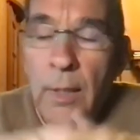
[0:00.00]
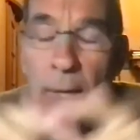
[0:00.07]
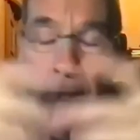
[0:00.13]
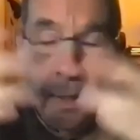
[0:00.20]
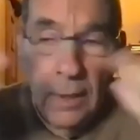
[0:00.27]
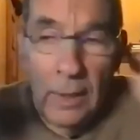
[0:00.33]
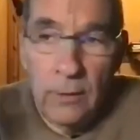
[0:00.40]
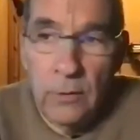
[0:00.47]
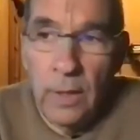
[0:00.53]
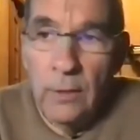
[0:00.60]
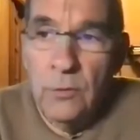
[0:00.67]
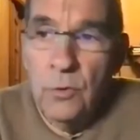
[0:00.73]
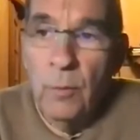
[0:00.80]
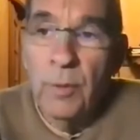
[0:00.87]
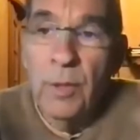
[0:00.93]

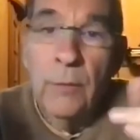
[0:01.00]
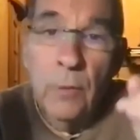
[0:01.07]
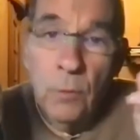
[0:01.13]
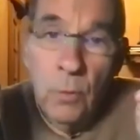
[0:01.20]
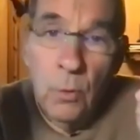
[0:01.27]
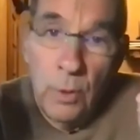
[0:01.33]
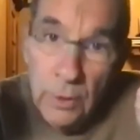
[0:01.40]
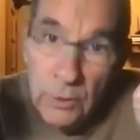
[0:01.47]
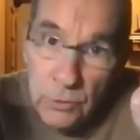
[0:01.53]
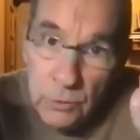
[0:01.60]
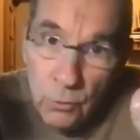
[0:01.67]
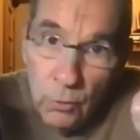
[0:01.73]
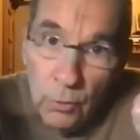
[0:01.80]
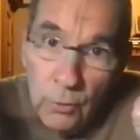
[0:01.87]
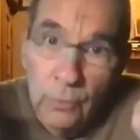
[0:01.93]
and so many of the quote
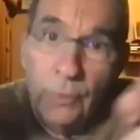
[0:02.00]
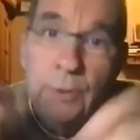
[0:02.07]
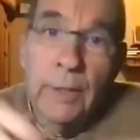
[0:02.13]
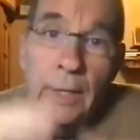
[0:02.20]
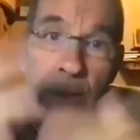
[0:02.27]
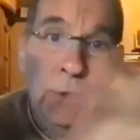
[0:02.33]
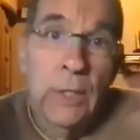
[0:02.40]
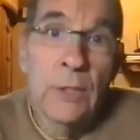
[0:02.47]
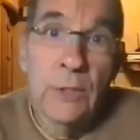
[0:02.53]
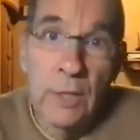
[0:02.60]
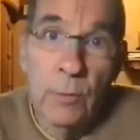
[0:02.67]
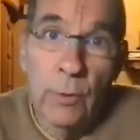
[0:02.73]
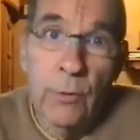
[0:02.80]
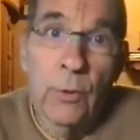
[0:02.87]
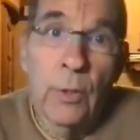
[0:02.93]
historical texts, as they
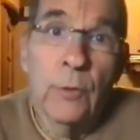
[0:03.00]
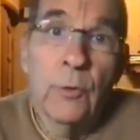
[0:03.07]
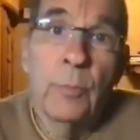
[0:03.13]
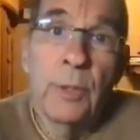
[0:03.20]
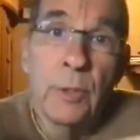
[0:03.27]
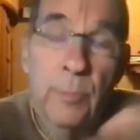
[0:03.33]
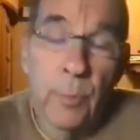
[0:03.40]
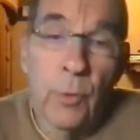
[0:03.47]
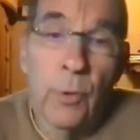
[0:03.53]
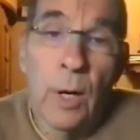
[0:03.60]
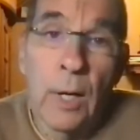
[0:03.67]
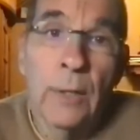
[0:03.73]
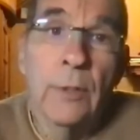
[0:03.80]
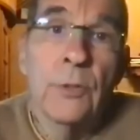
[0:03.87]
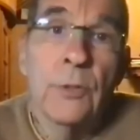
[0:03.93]
were thought to be the
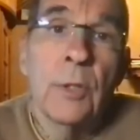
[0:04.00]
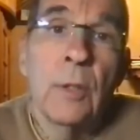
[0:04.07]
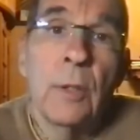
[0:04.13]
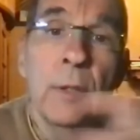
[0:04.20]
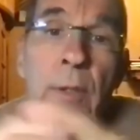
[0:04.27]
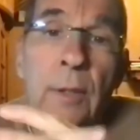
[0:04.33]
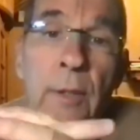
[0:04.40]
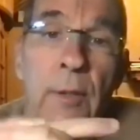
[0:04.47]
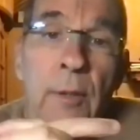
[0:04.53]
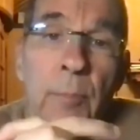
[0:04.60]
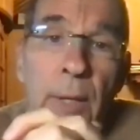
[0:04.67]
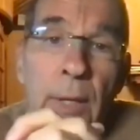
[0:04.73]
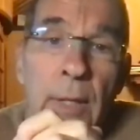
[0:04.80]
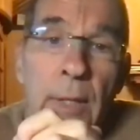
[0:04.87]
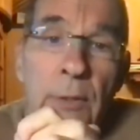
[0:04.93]
Puranas in the
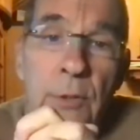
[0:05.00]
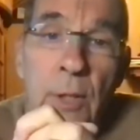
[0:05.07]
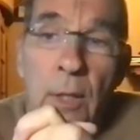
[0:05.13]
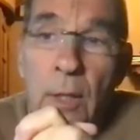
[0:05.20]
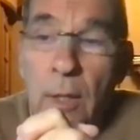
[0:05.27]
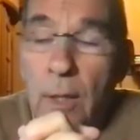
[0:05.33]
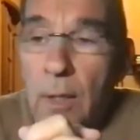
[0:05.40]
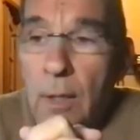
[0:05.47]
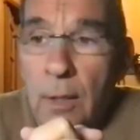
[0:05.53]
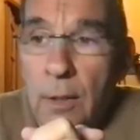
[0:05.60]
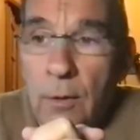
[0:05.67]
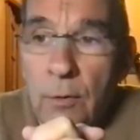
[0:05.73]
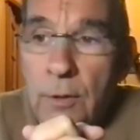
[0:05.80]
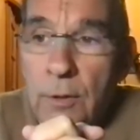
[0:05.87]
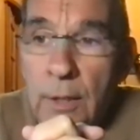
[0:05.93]
past,
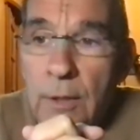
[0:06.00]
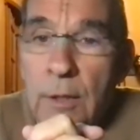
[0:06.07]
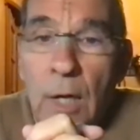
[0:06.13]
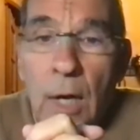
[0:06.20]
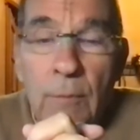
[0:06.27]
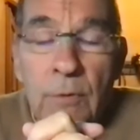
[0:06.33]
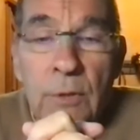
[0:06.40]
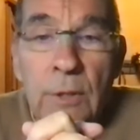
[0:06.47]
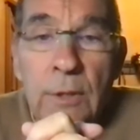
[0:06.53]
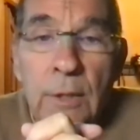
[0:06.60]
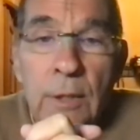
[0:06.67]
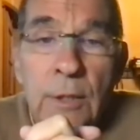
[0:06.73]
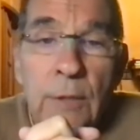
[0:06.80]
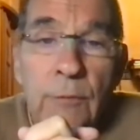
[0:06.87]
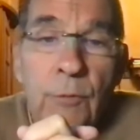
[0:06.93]
take obviously
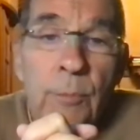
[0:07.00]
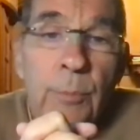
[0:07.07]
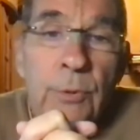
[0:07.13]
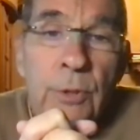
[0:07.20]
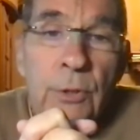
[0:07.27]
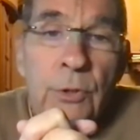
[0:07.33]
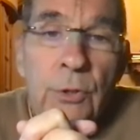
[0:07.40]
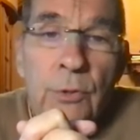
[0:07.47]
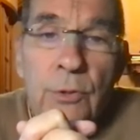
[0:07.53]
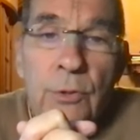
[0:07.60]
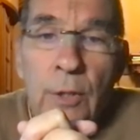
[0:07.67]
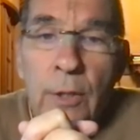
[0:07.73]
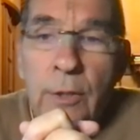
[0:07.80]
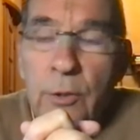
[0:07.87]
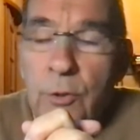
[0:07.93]
take different positions
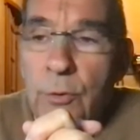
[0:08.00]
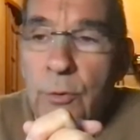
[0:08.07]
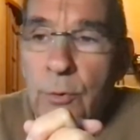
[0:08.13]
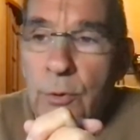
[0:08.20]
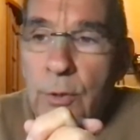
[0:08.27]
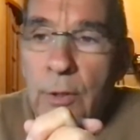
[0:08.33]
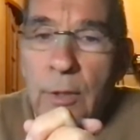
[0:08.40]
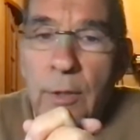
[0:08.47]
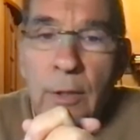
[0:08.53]
on issues